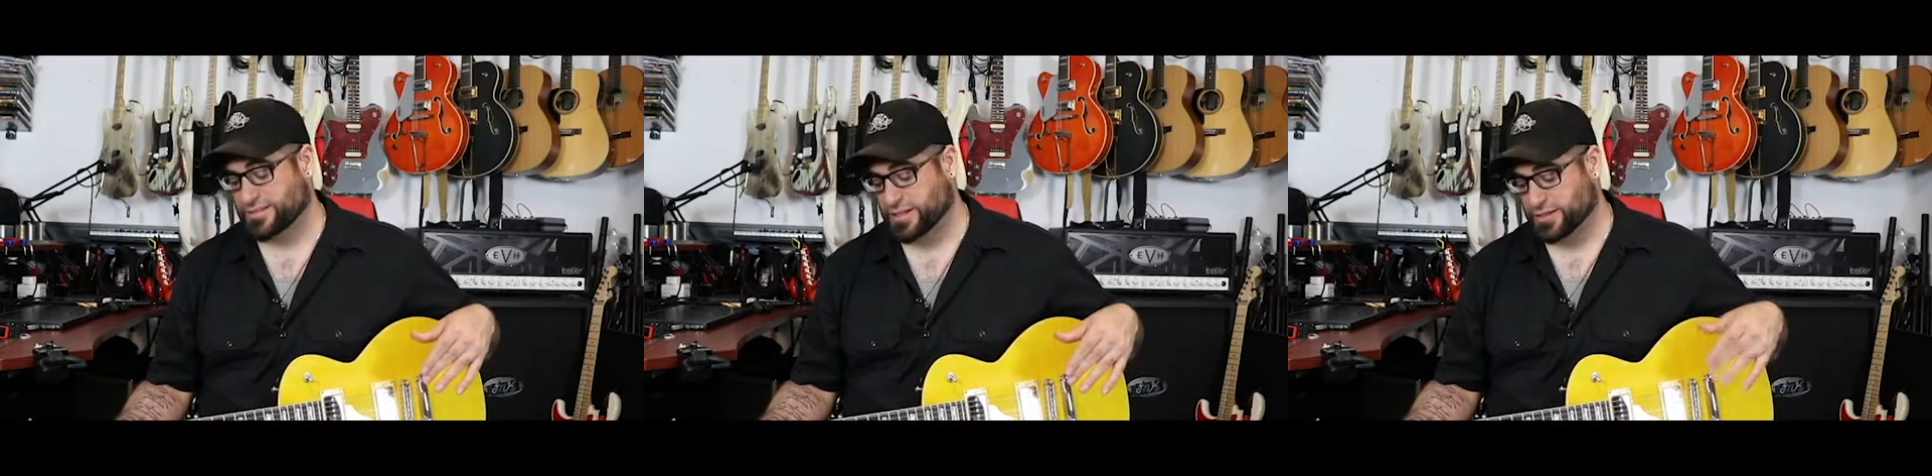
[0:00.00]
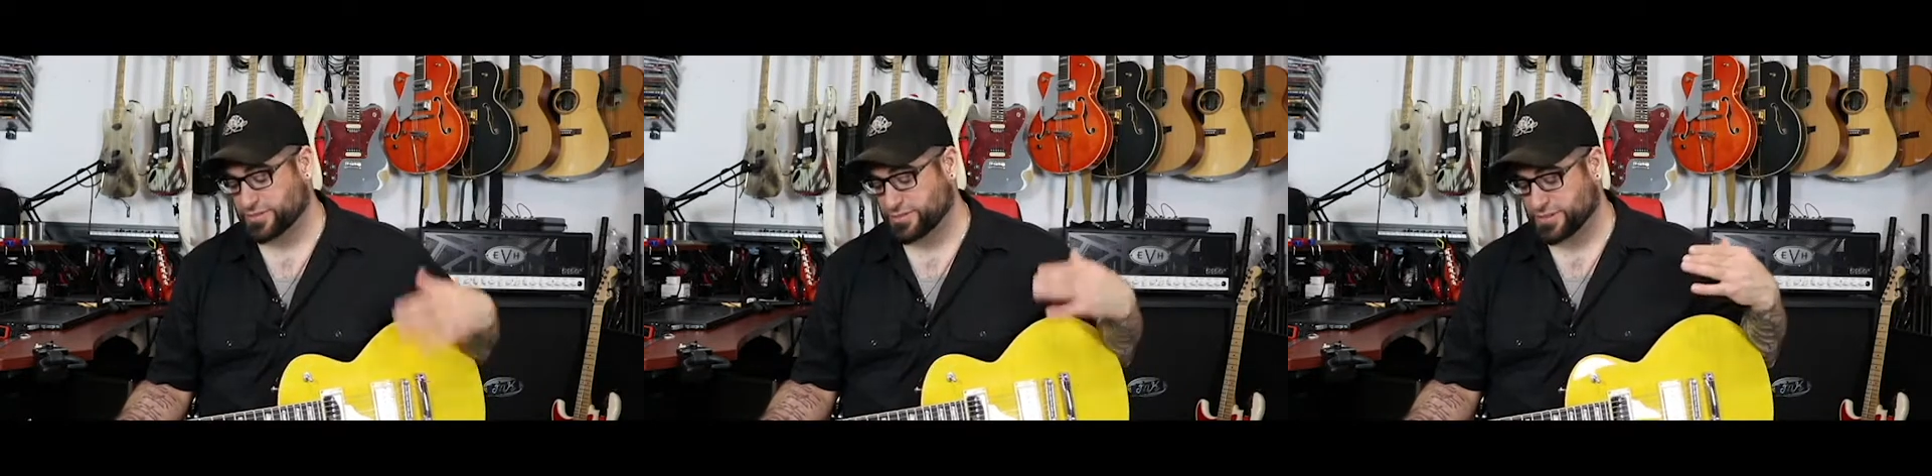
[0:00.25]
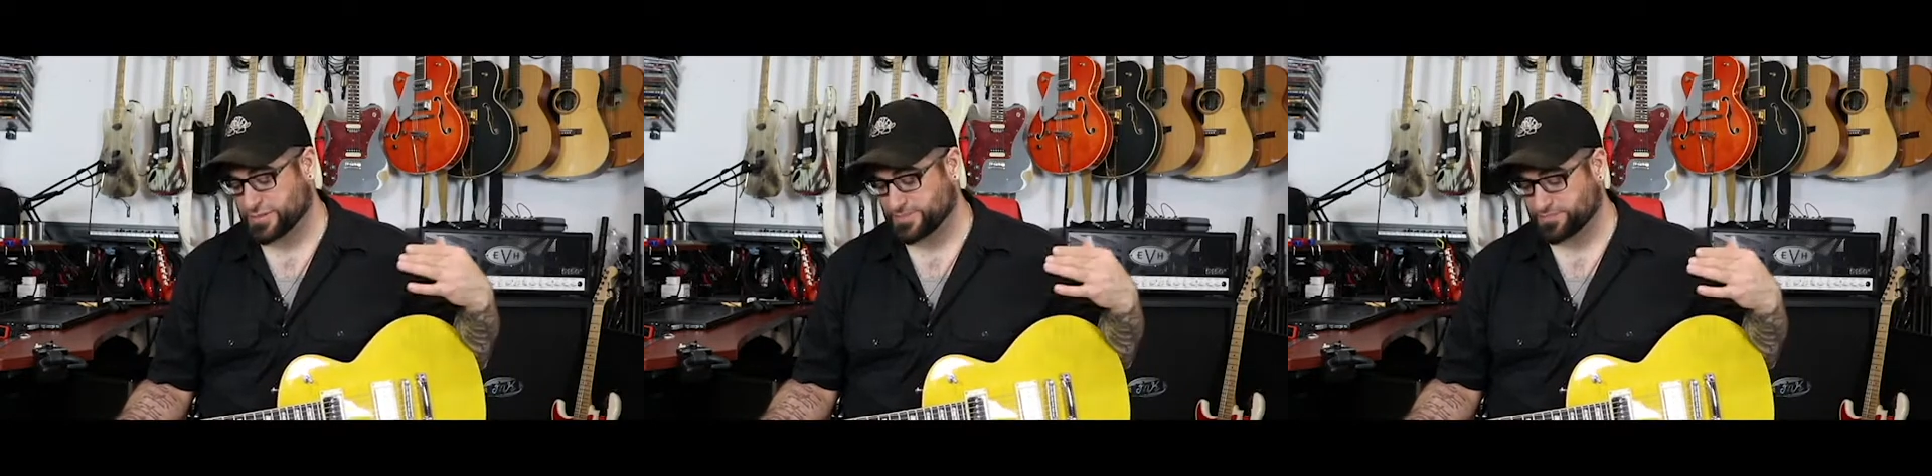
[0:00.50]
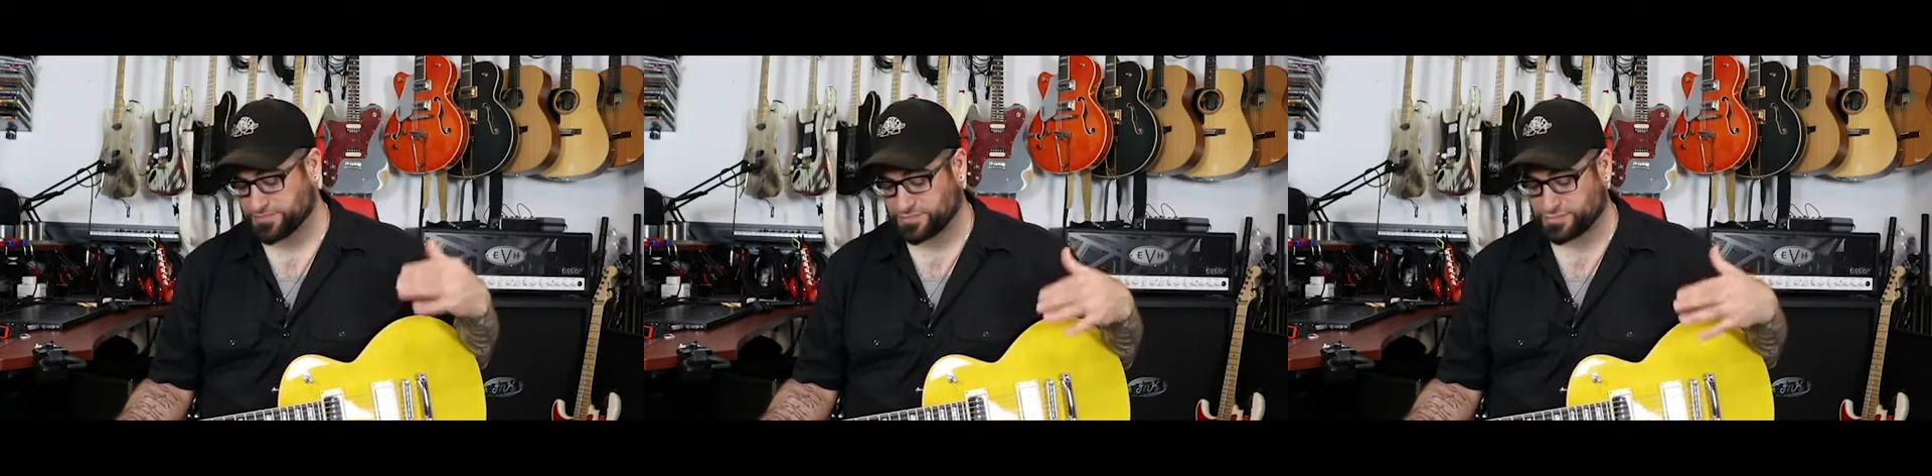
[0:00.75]
tones
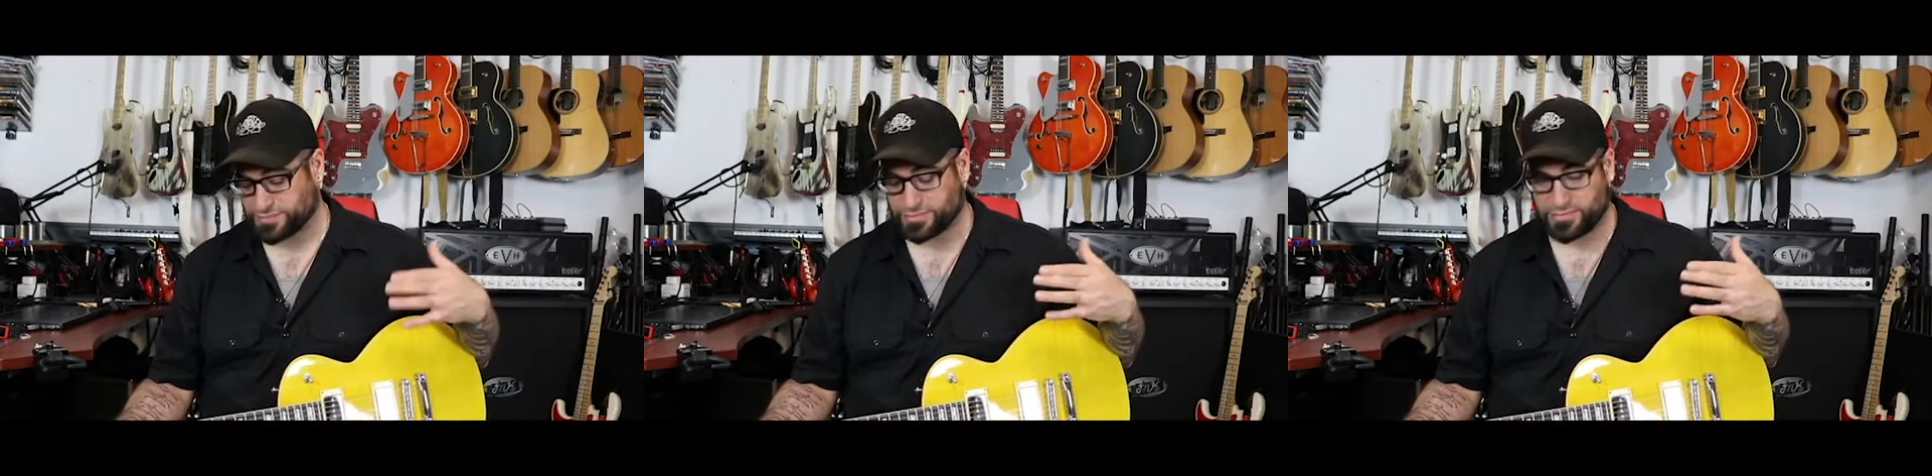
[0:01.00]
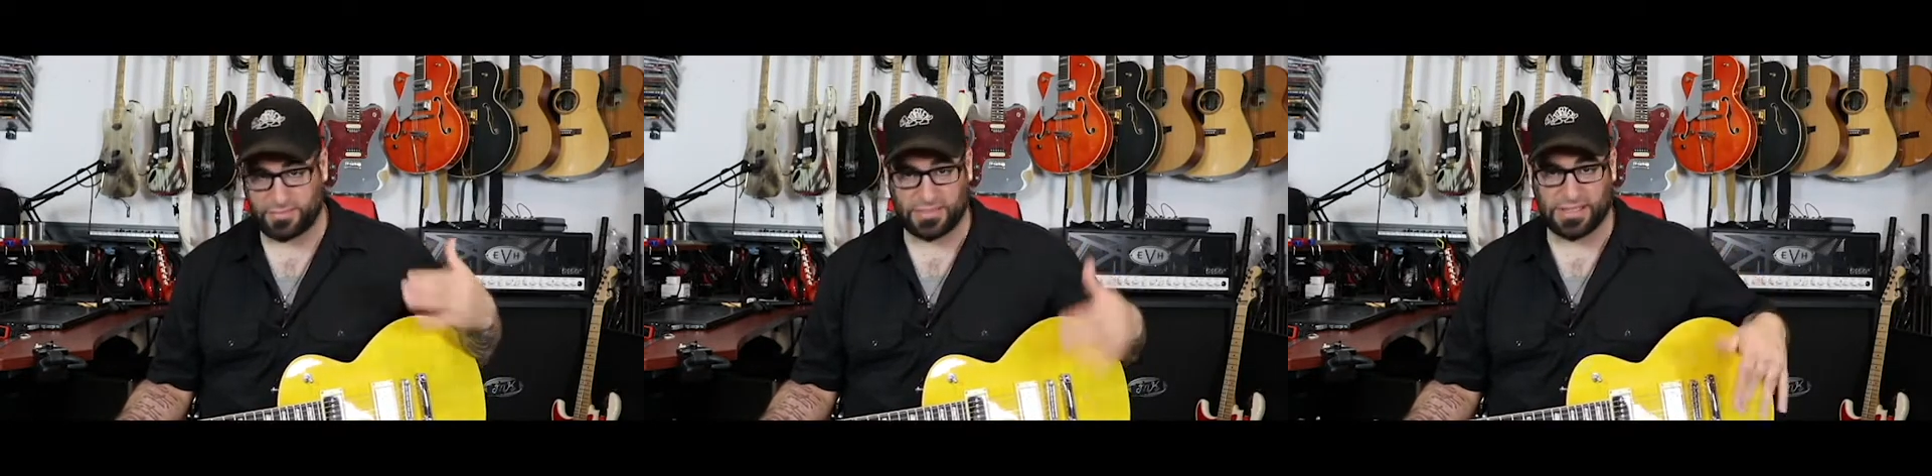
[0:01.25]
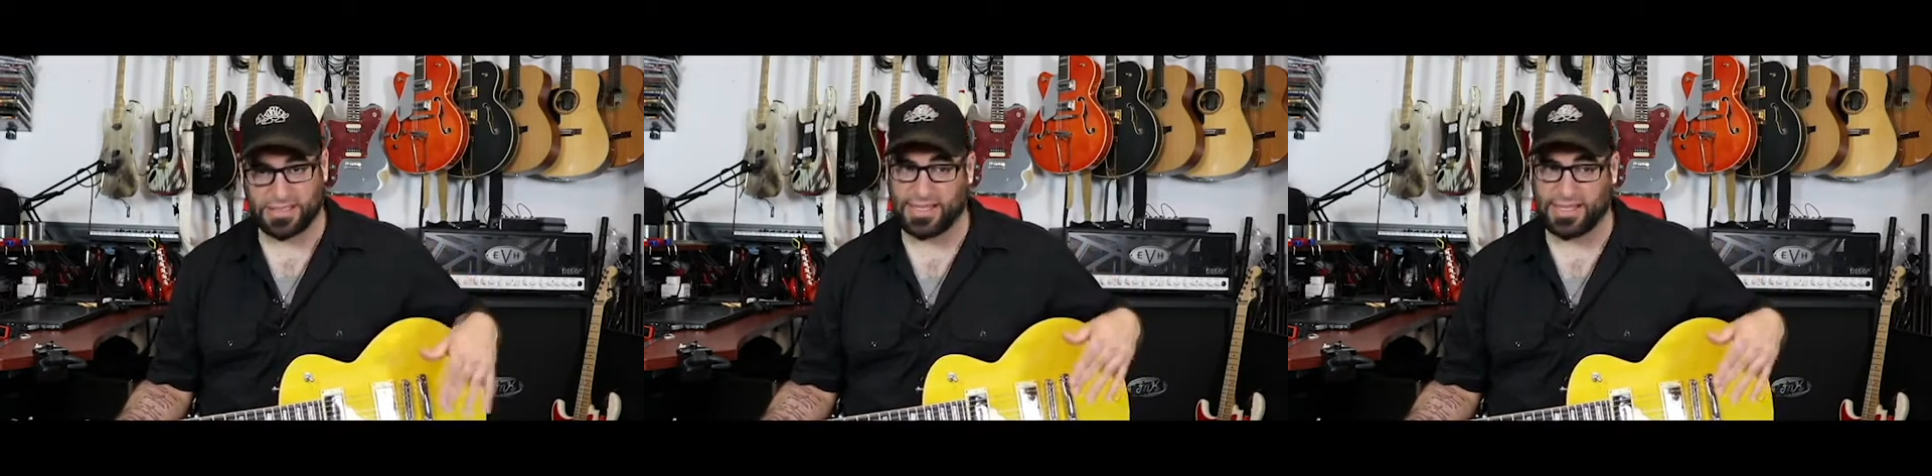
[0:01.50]
and